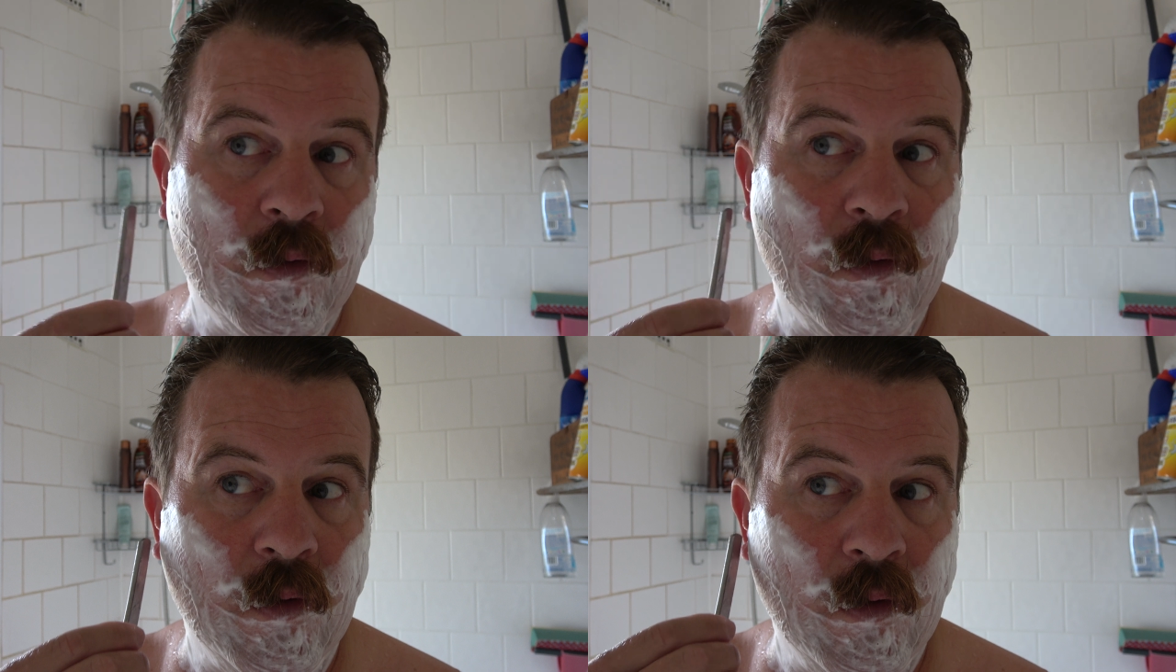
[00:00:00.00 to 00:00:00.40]

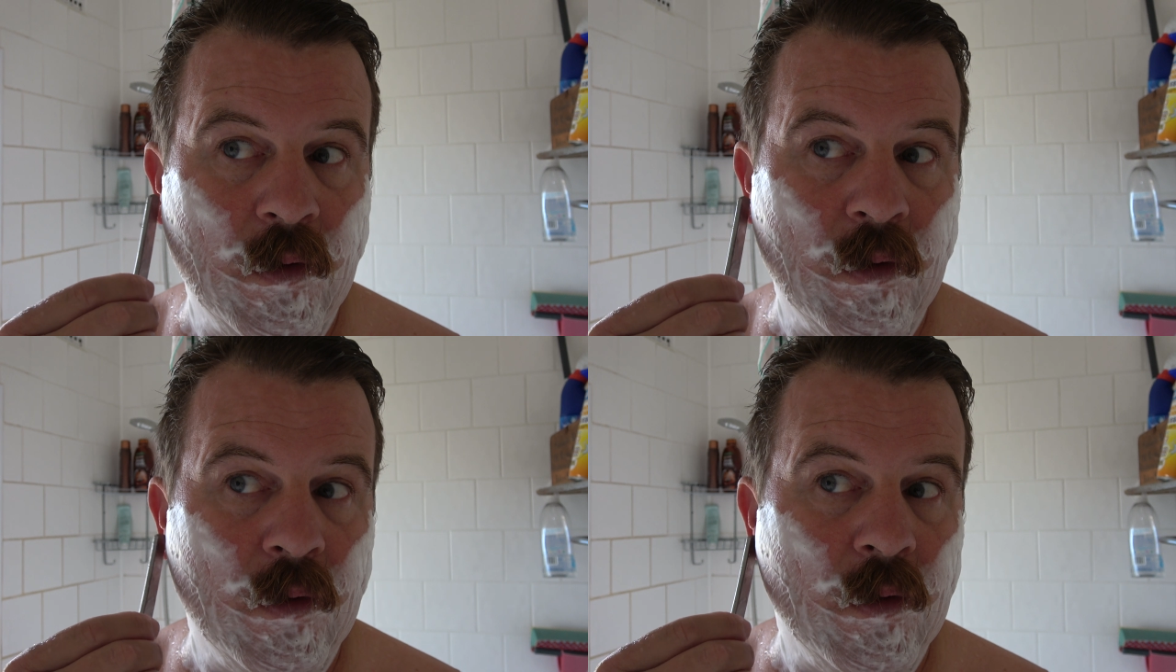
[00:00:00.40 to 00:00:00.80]
yeah,
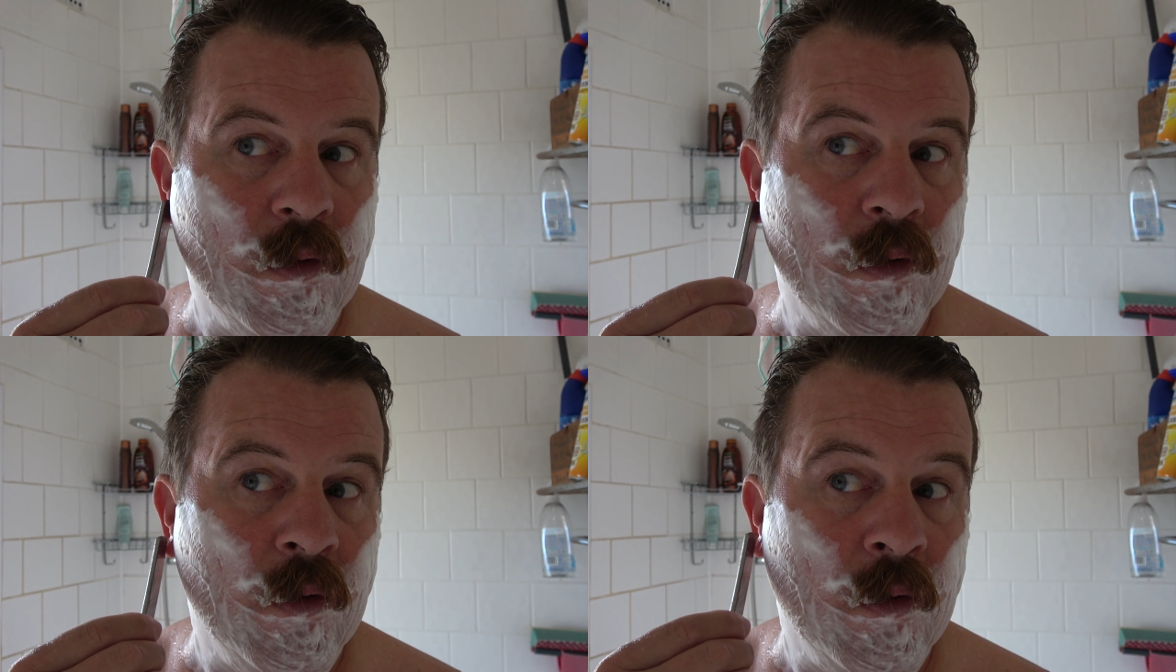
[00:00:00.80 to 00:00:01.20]

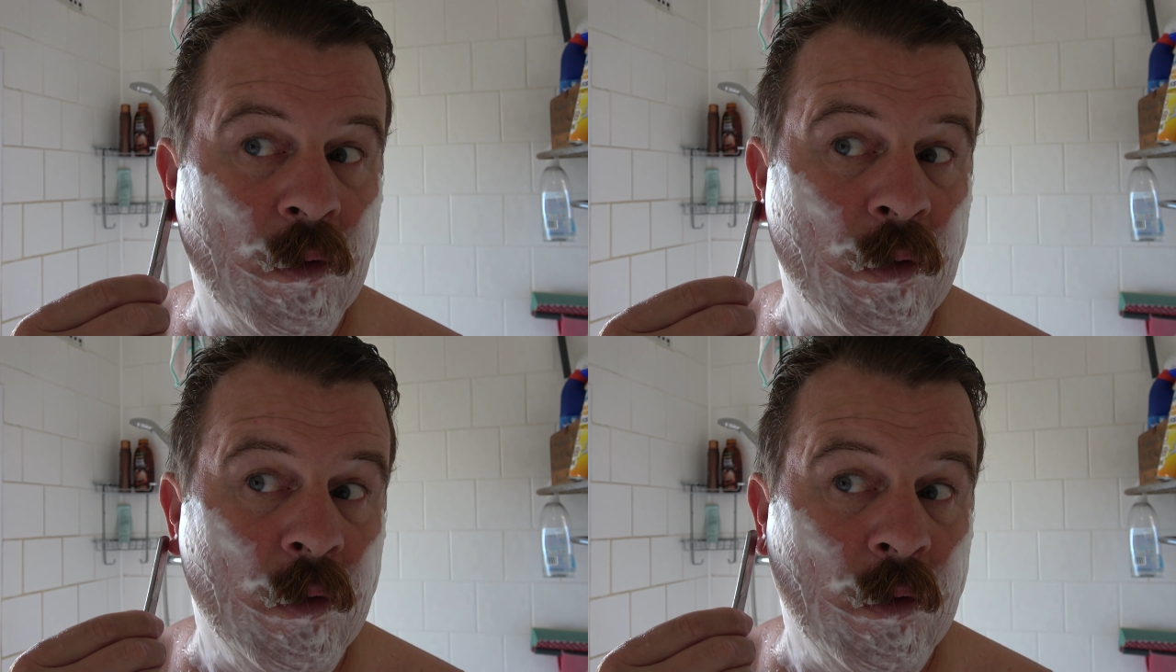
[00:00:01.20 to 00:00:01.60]

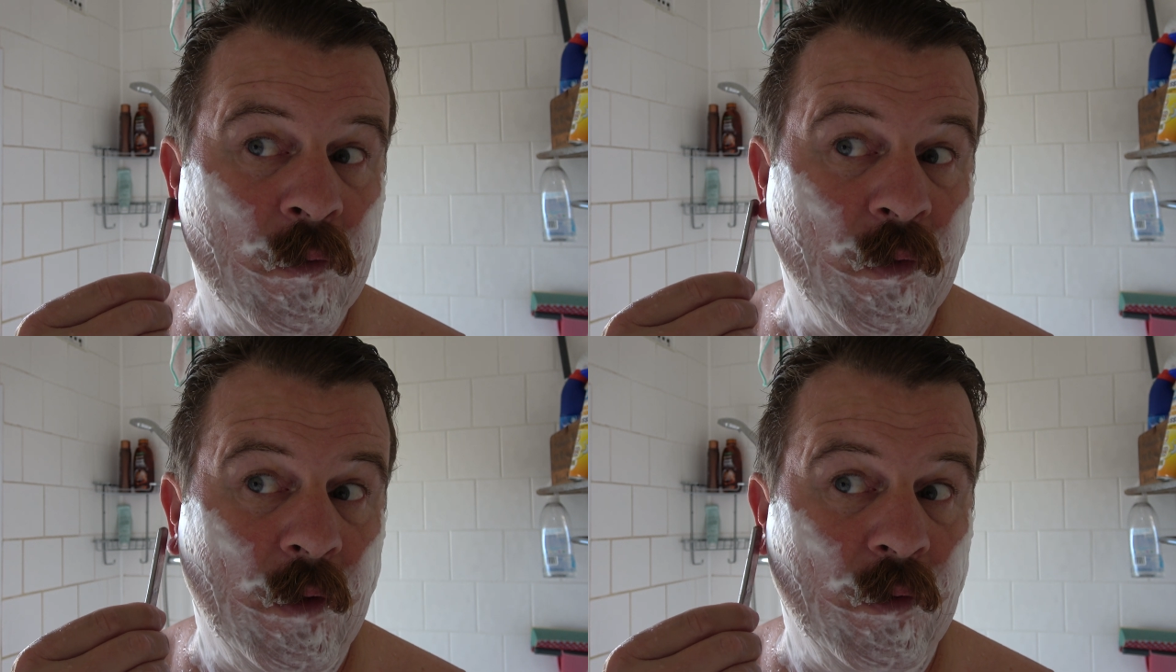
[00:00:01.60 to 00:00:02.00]

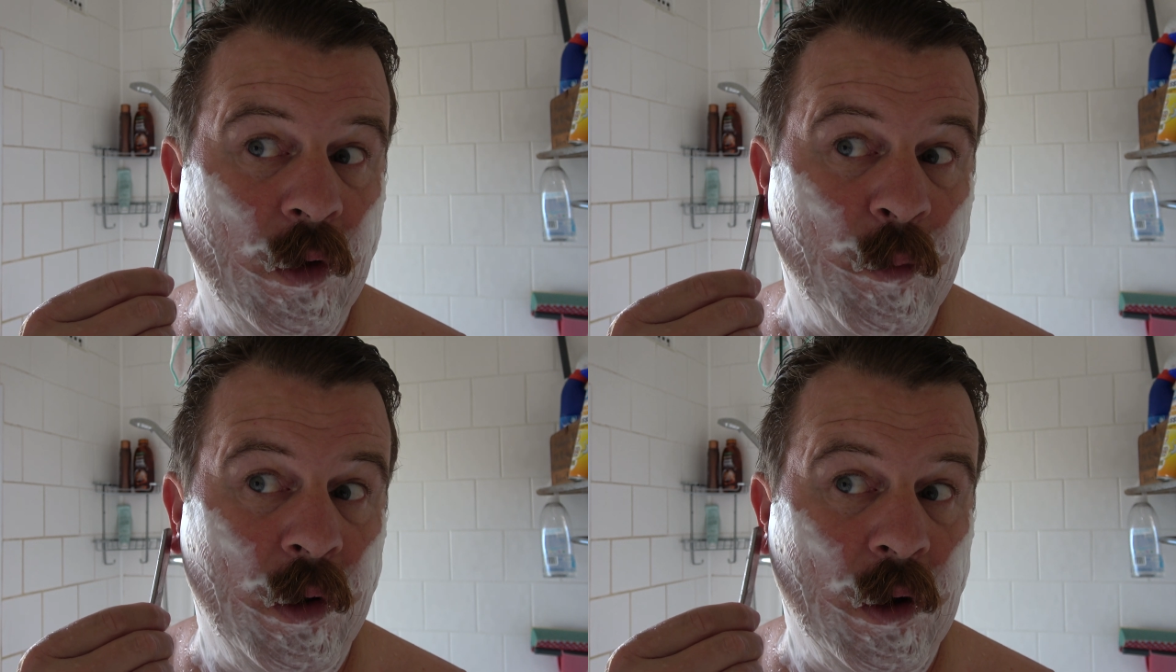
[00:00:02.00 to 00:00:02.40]
saves her
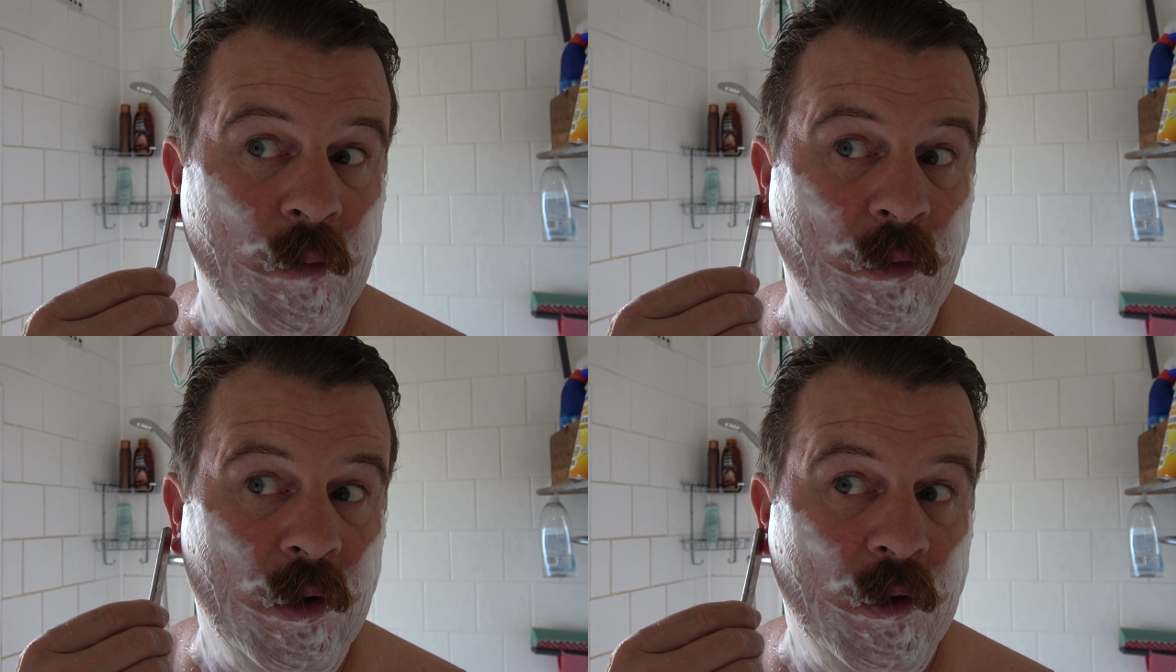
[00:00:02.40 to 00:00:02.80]

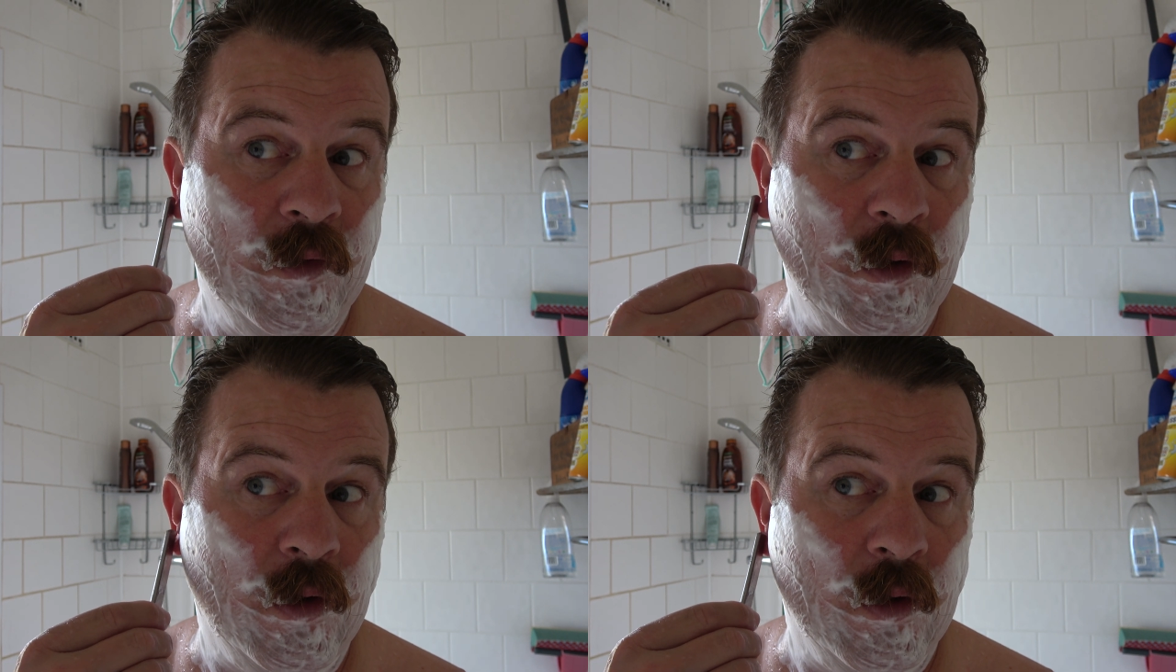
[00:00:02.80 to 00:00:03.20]
plucking my ears,
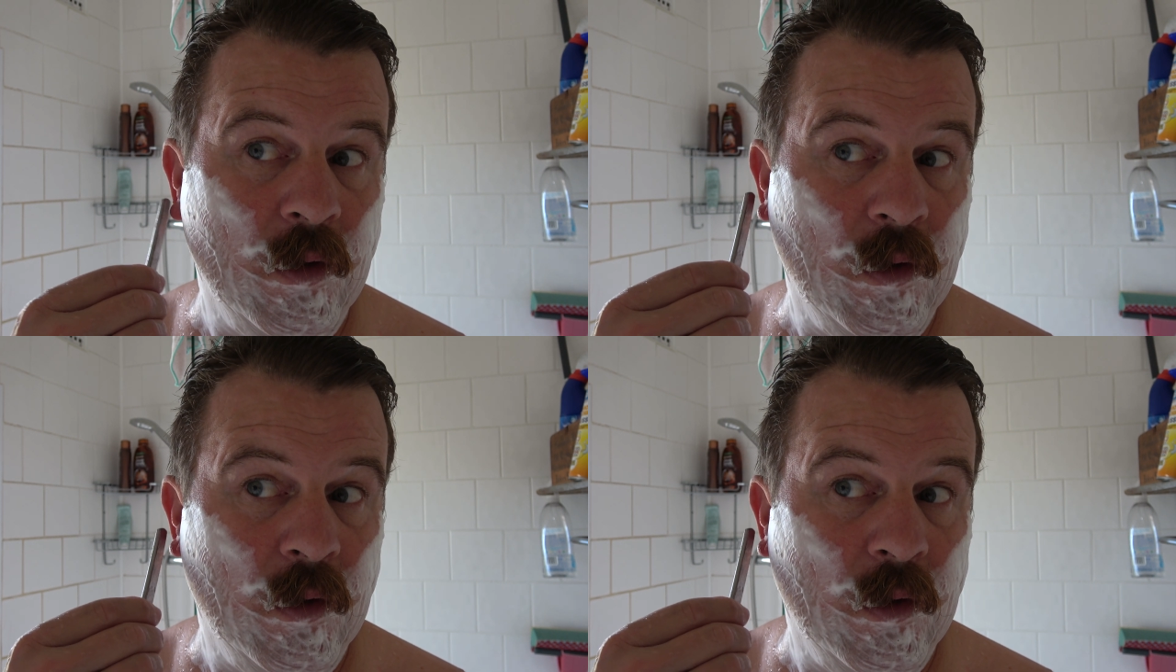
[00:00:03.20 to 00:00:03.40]
doesn't it?